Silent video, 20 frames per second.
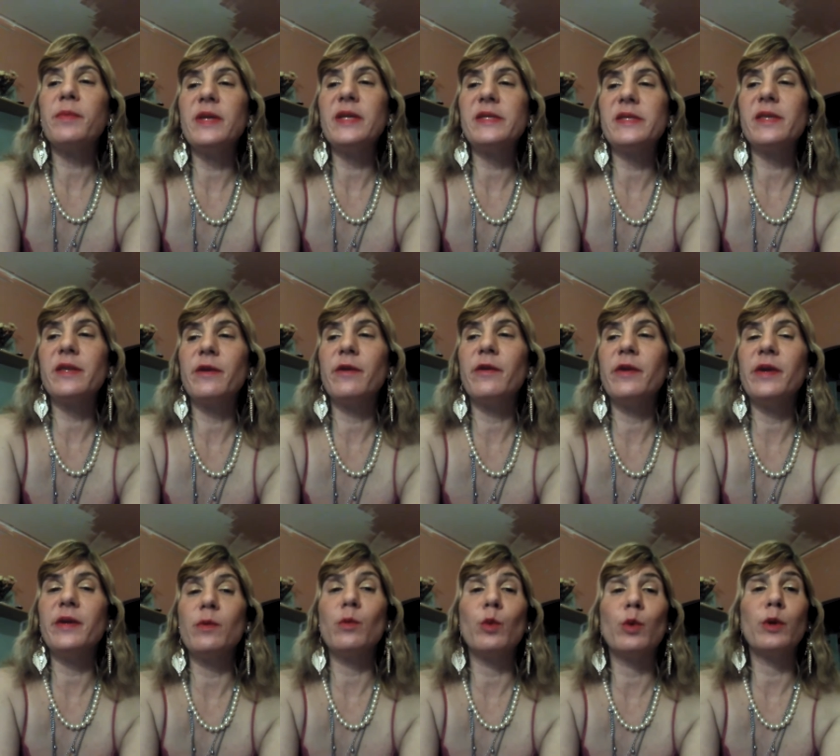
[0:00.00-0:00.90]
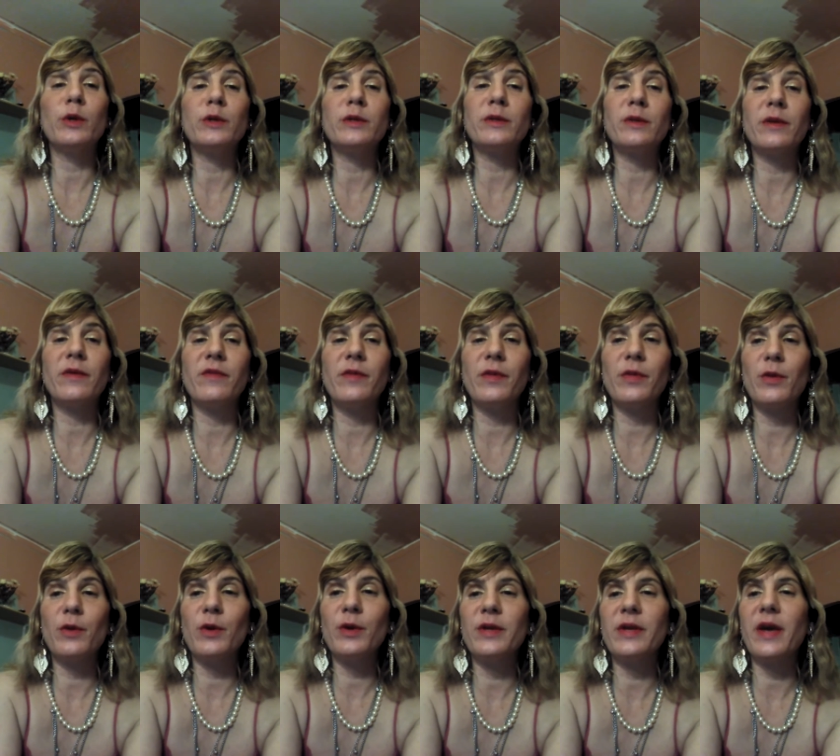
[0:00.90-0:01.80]
Peace Theory and Wars of the
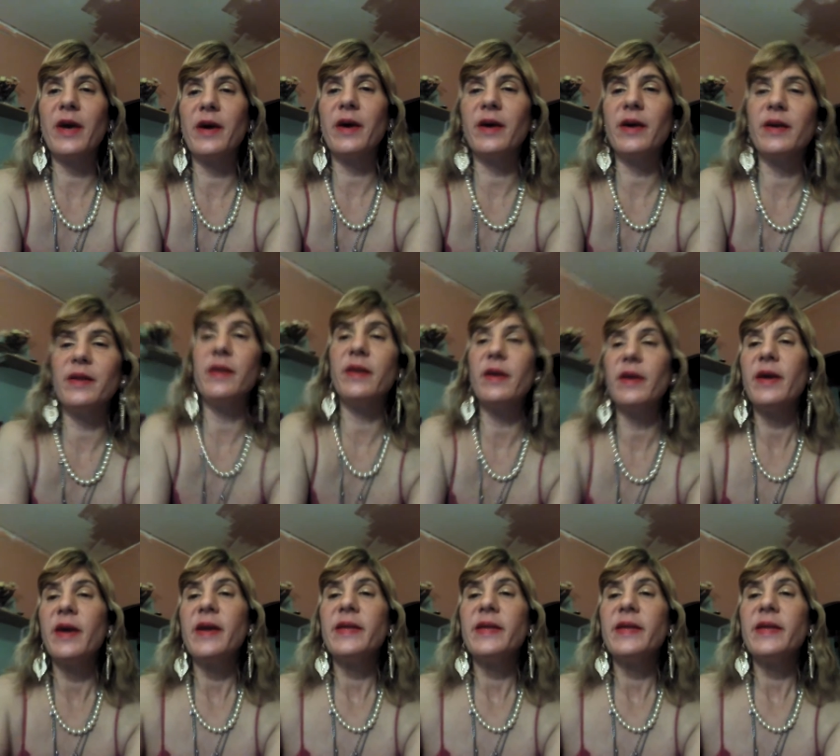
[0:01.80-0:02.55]
Third Kind.